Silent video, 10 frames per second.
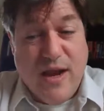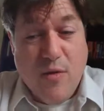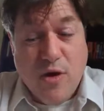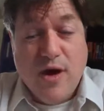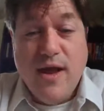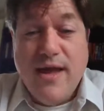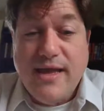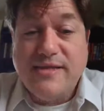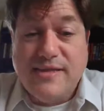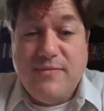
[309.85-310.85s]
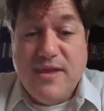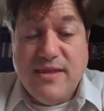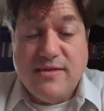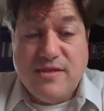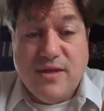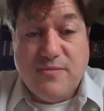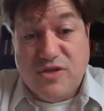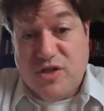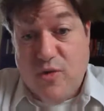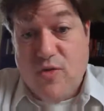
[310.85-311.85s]
Or is it something that's
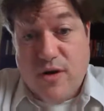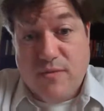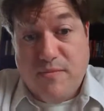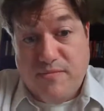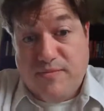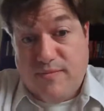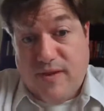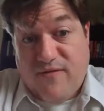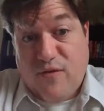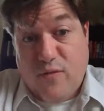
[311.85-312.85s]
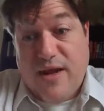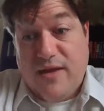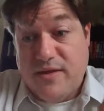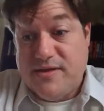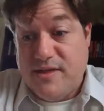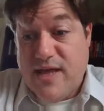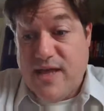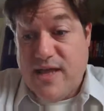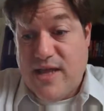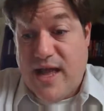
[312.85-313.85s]
obscure, like for real? Is it
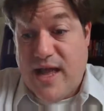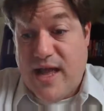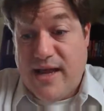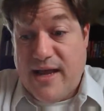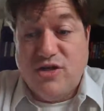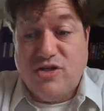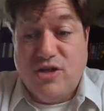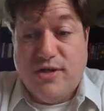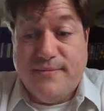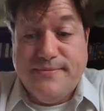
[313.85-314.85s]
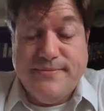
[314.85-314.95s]
not getting the attention it should?